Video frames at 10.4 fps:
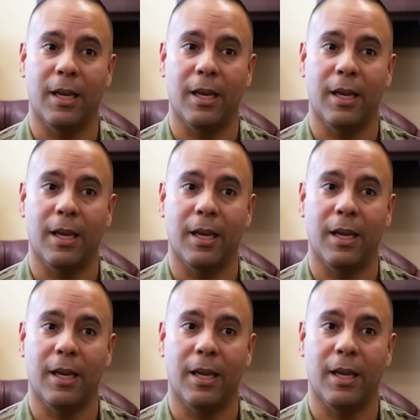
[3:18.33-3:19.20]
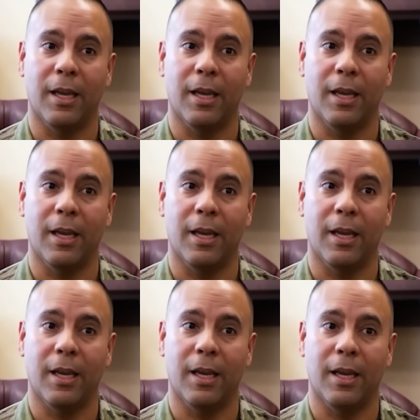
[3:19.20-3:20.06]

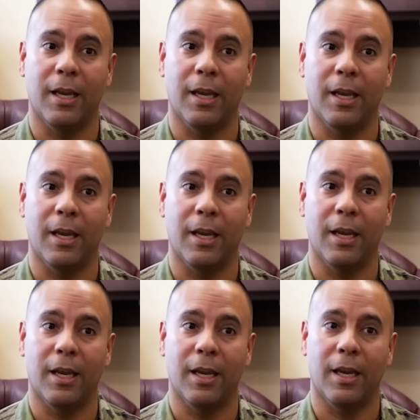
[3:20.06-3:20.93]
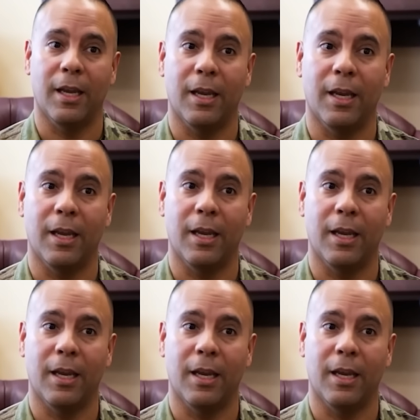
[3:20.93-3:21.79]

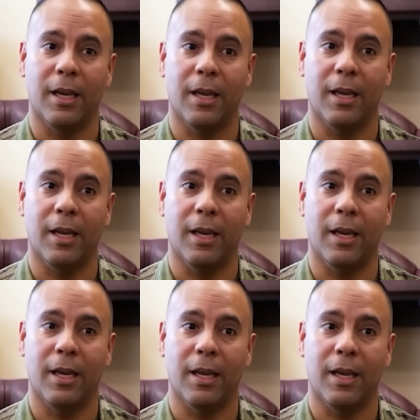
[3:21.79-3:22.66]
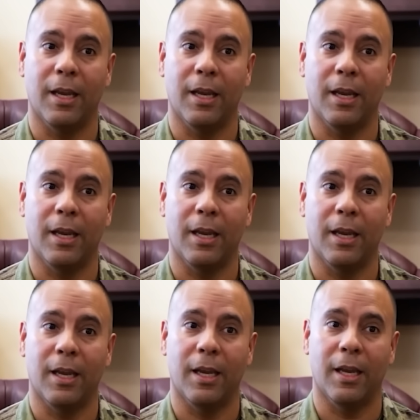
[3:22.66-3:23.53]

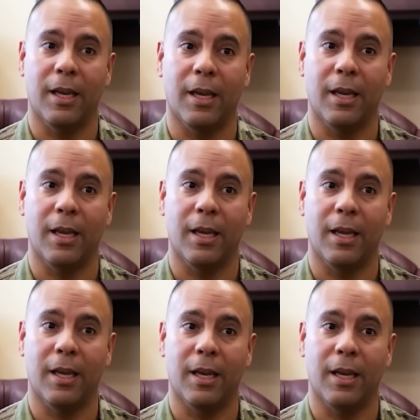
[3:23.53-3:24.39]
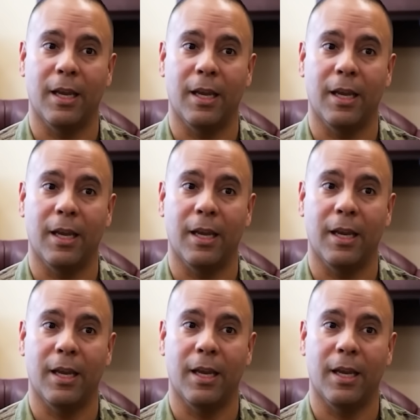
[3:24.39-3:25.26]

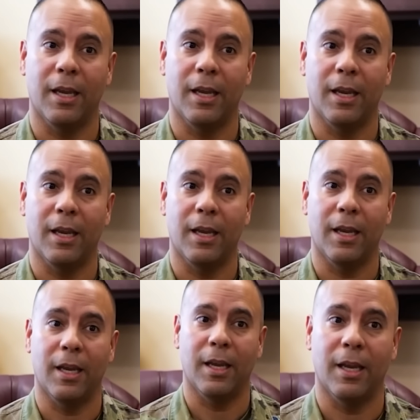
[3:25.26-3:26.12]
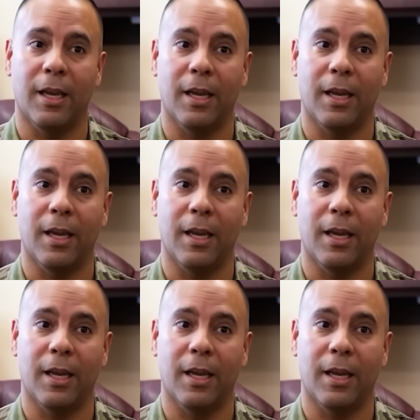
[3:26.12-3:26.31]
The person shown says nothing.